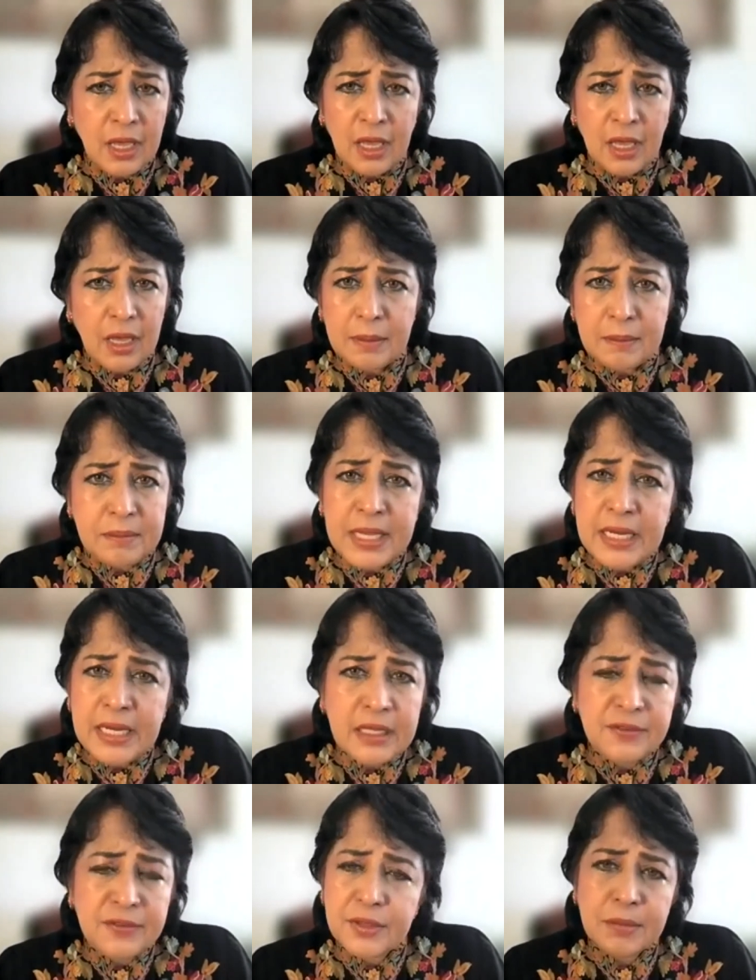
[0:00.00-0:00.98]
many
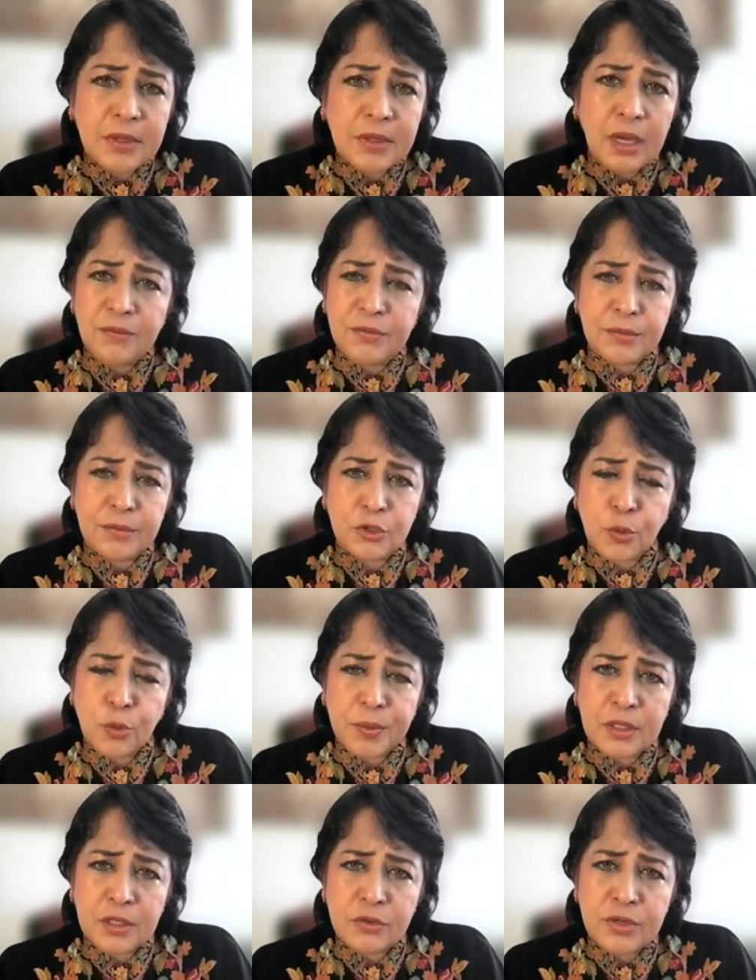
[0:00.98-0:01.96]
of them come from the
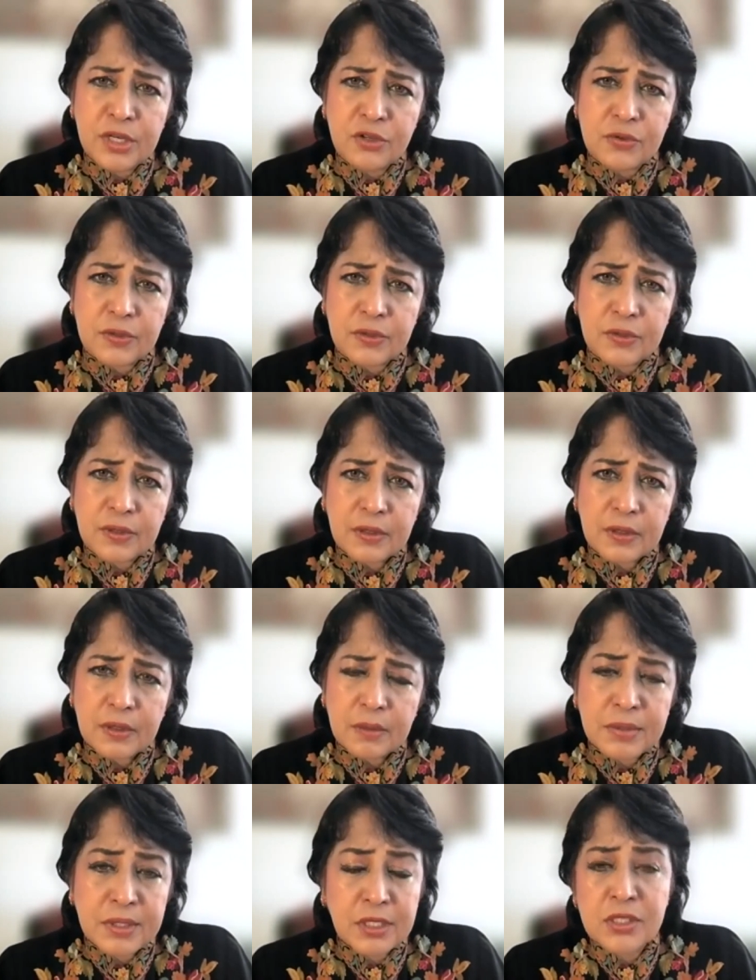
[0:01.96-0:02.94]
tropical region,
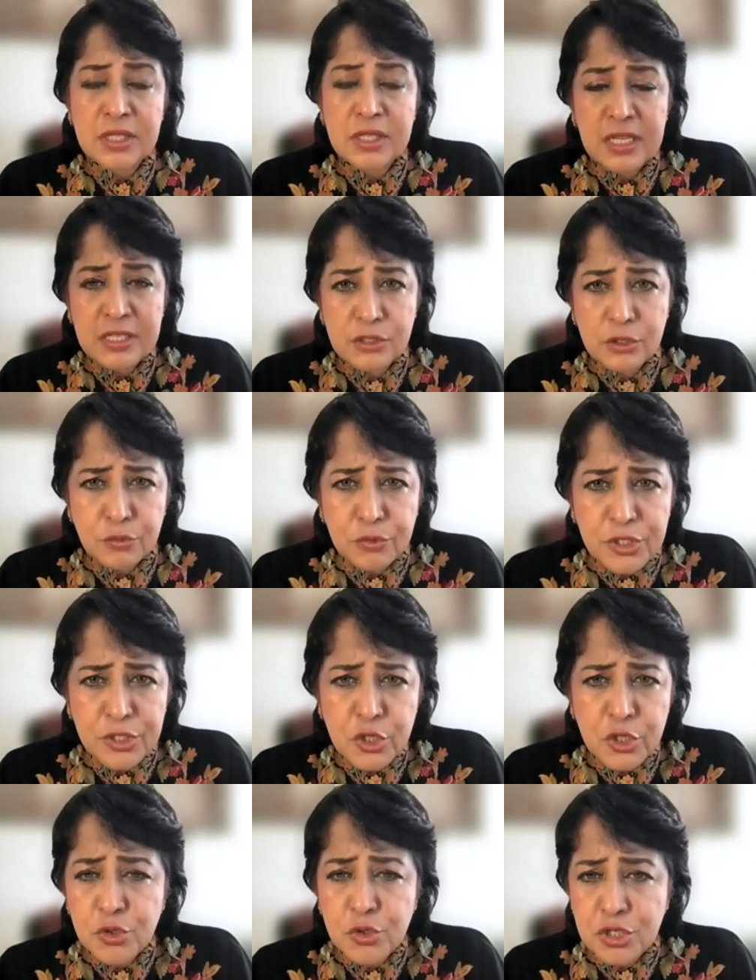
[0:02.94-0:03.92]
because it's the region
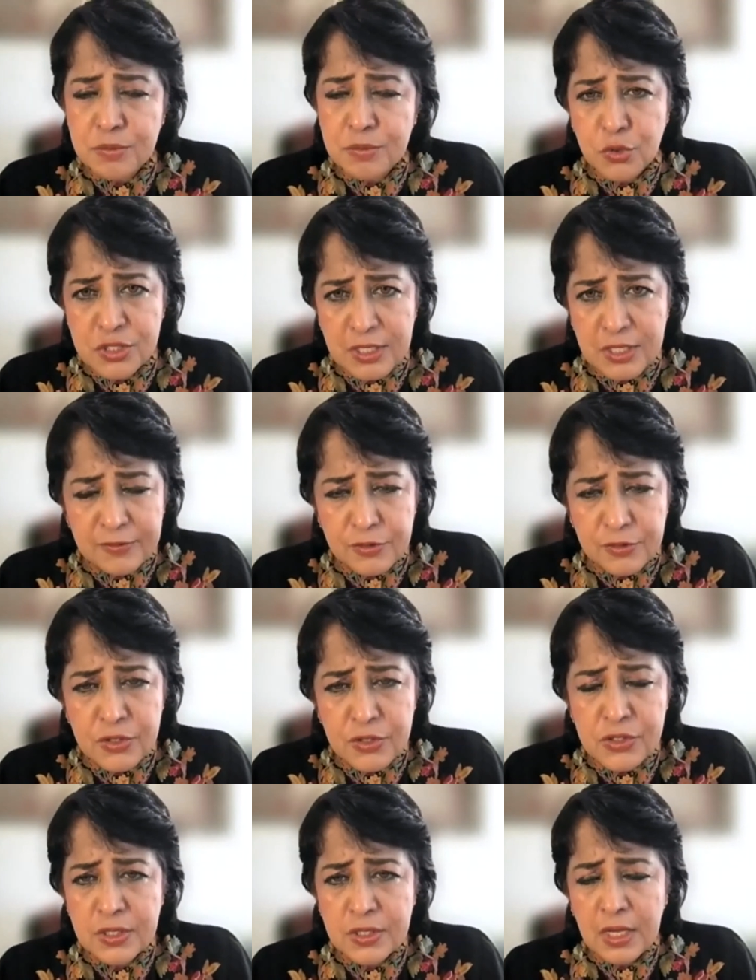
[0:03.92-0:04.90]
which is most
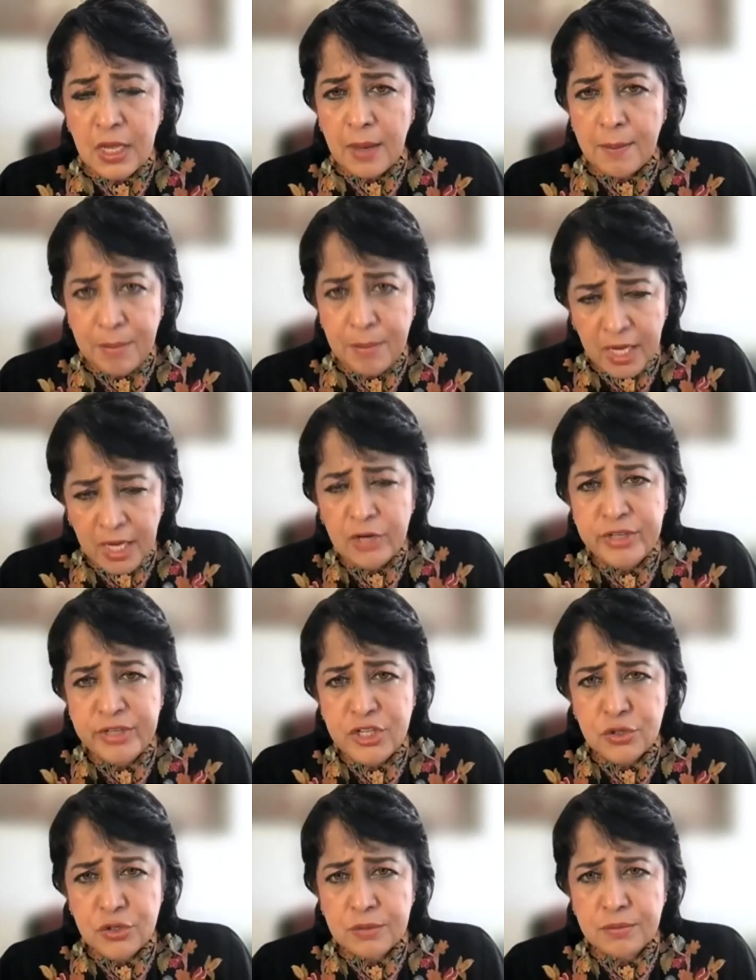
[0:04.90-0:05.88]
diverse. My
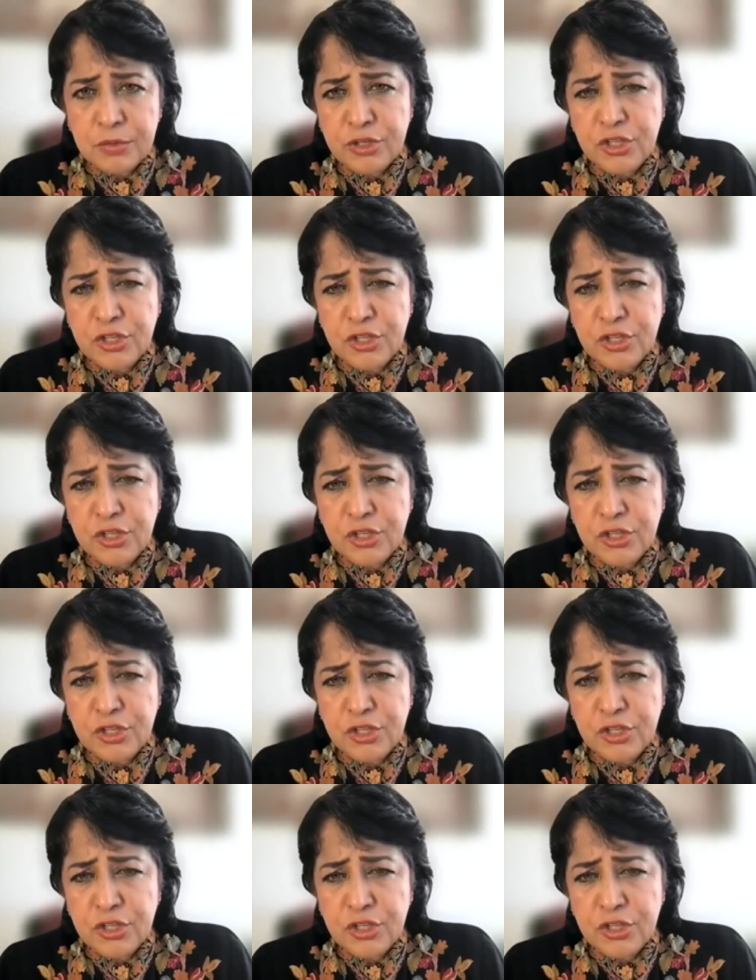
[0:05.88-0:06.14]
region, Mauritius